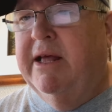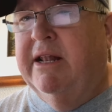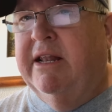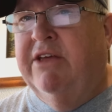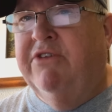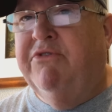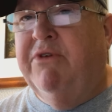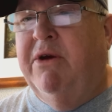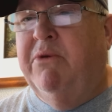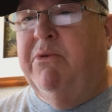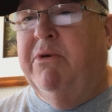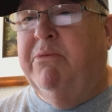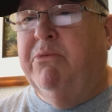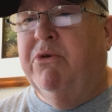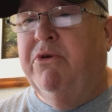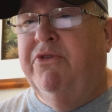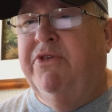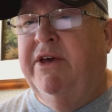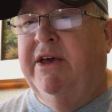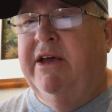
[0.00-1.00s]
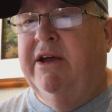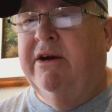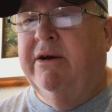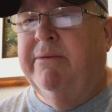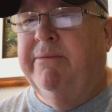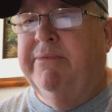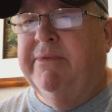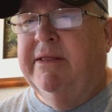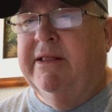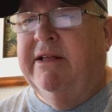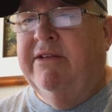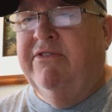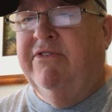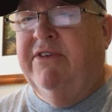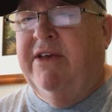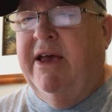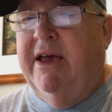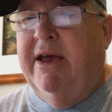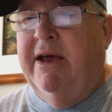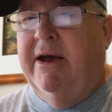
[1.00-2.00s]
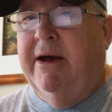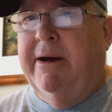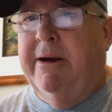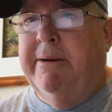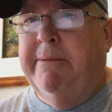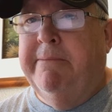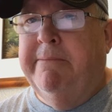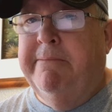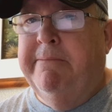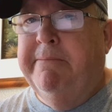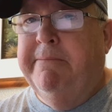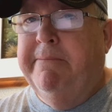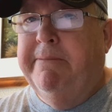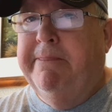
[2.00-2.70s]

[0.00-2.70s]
Let's try one more thing here. Let's say, um,